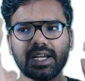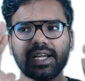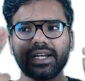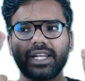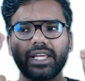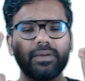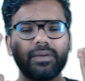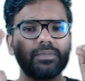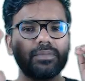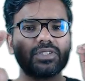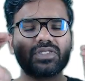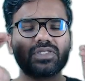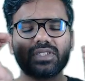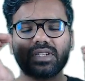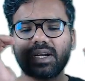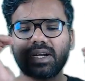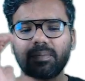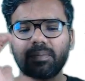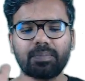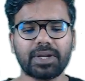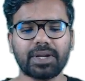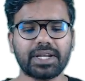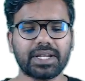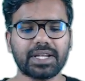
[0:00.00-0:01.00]
Team is
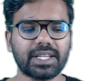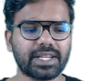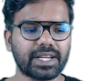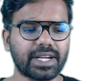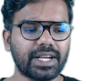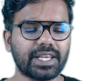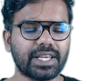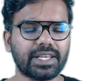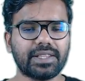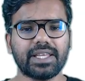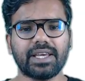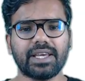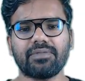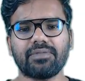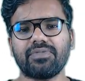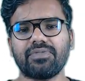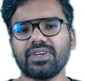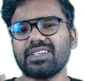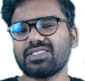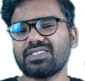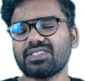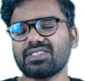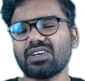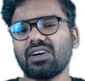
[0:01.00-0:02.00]
completely ready. They
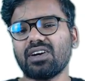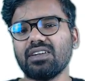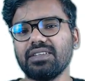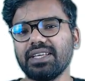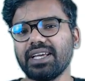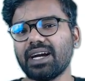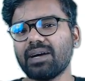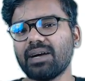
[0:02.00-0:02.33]
fixed all the